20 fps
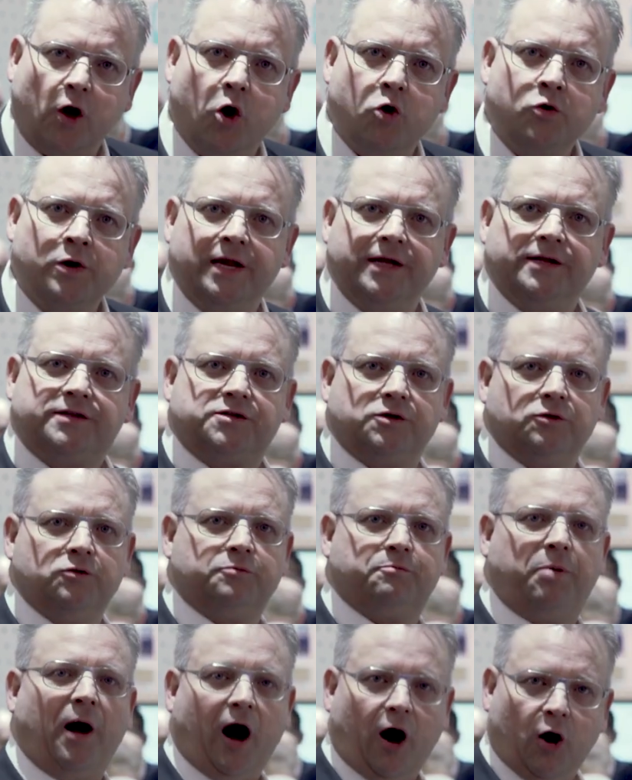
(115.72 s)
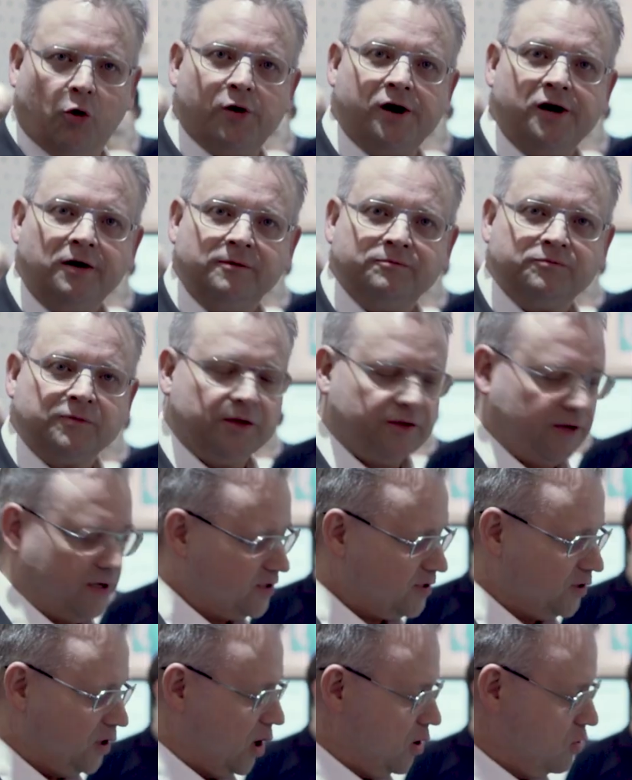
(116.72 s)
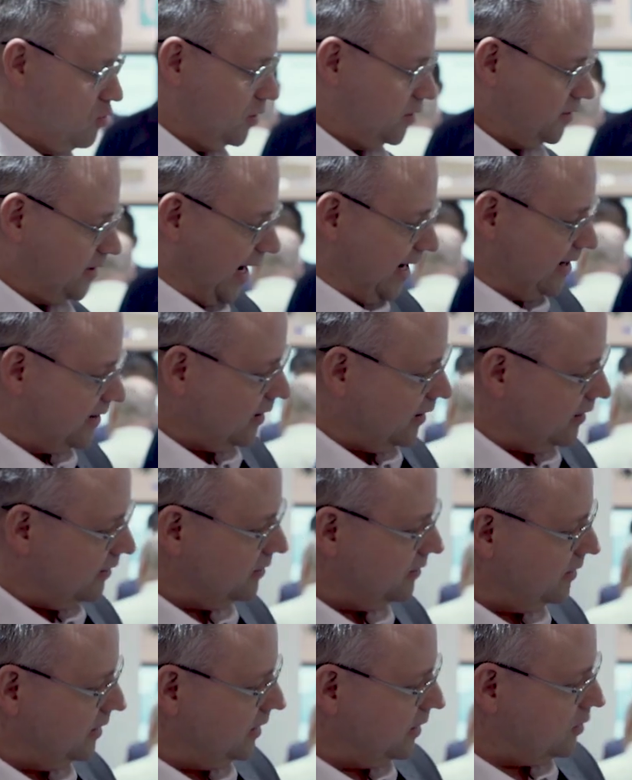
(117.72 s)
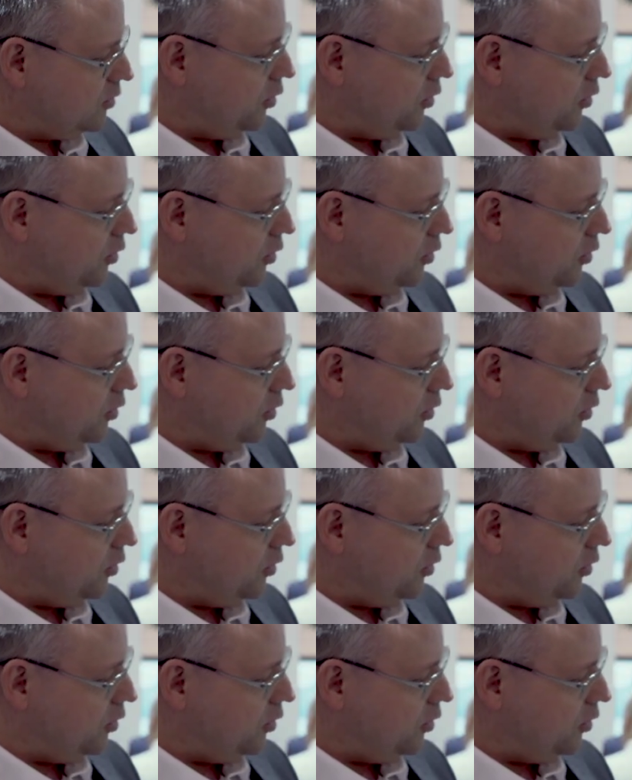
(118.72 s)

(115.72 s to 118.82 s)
only to power. There's no data uh,